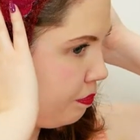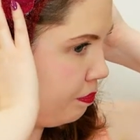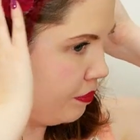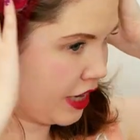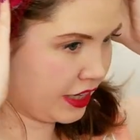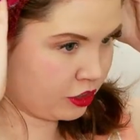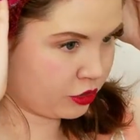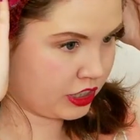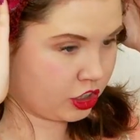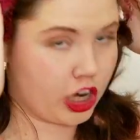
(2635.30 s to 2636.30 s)
an
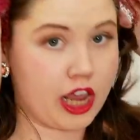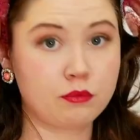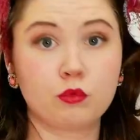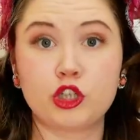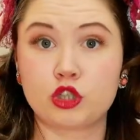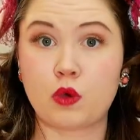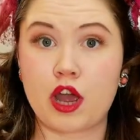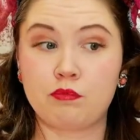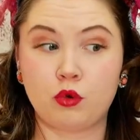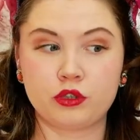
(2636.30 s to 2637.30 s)
interesting shape, which is why I
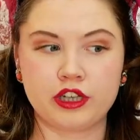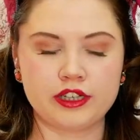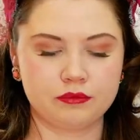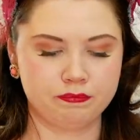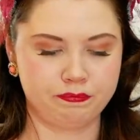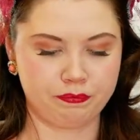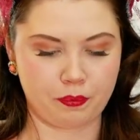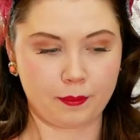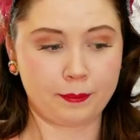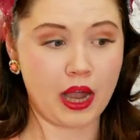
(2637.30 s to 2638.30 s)
bought it,
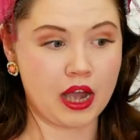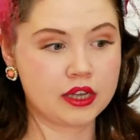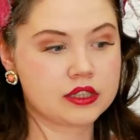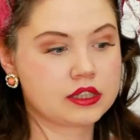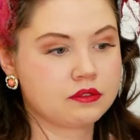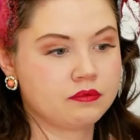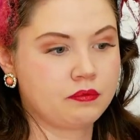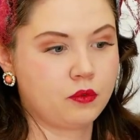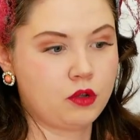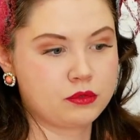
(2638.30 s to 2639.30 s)
but,
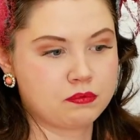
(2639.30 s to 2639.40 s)
whoops,